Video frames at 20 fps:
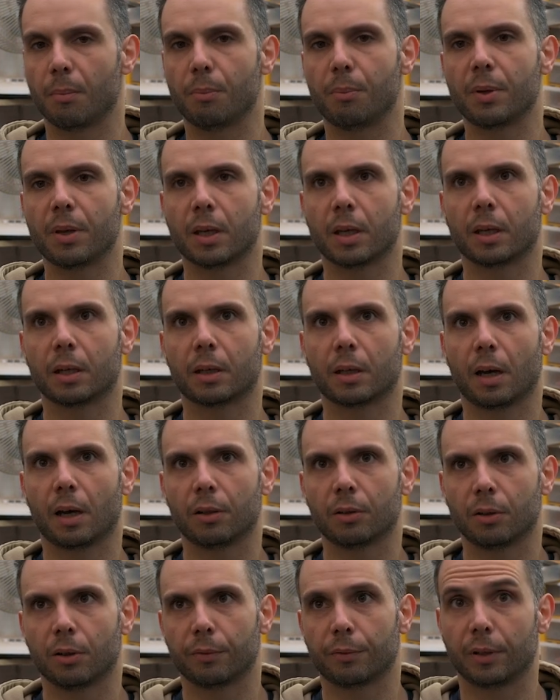being
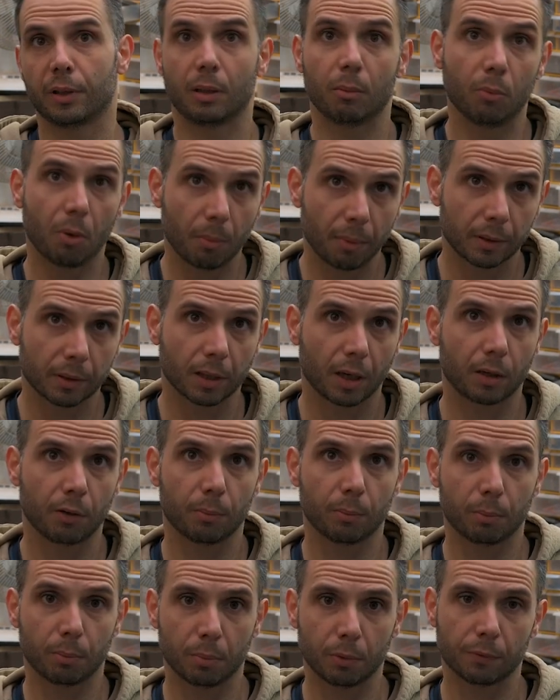kind of at the moment
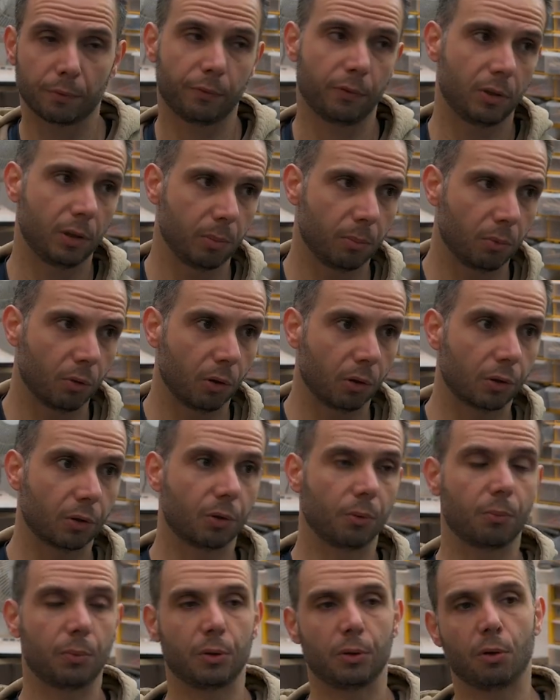fully
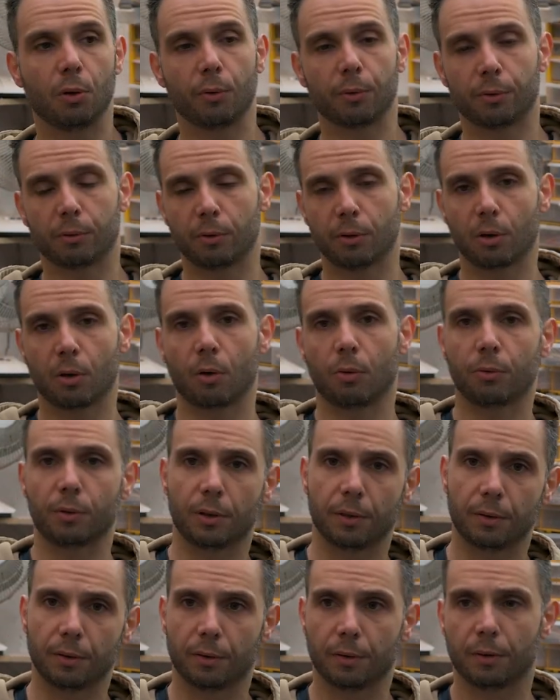booked with those 3
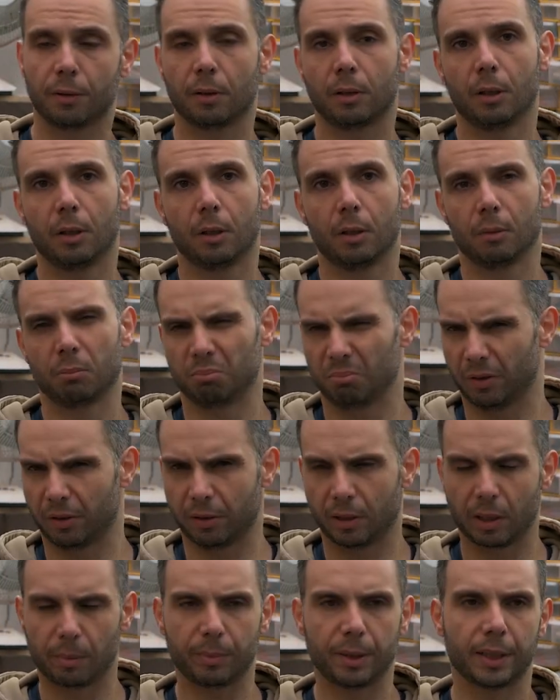Odins,
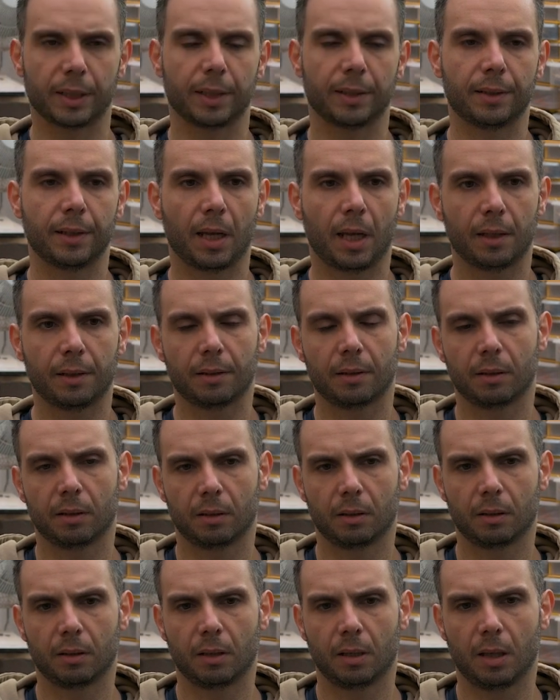little update at the end,
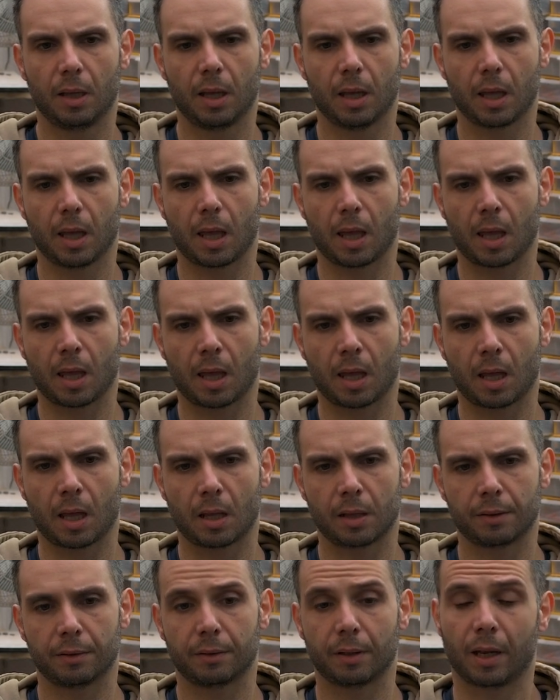
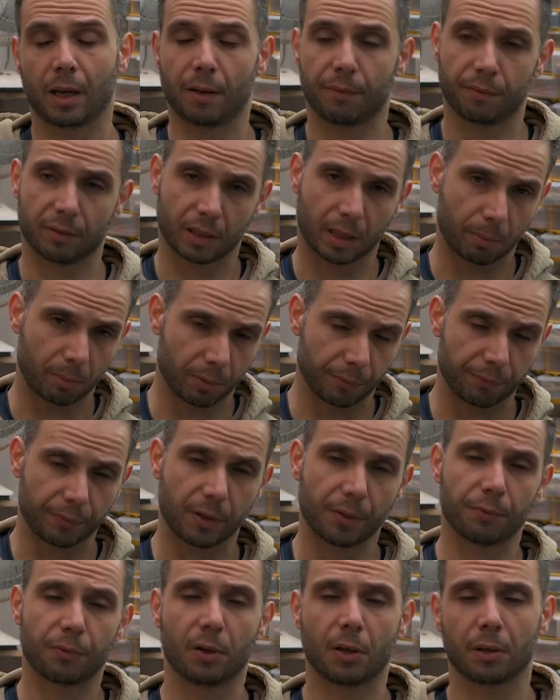and I have a couple of
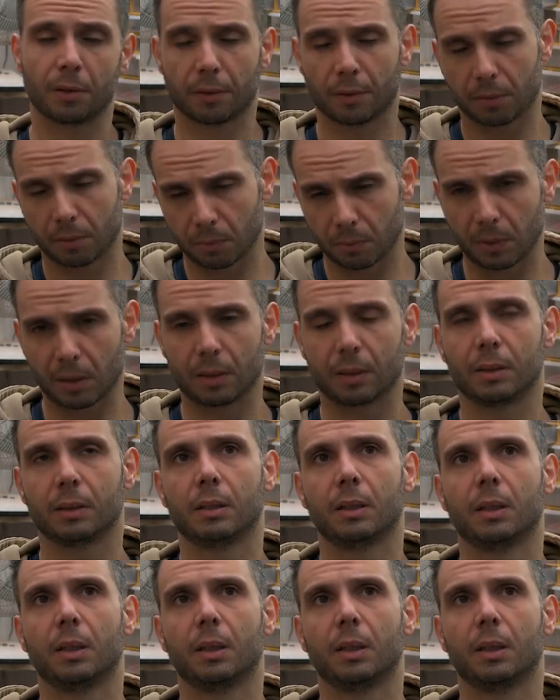free frets. Well,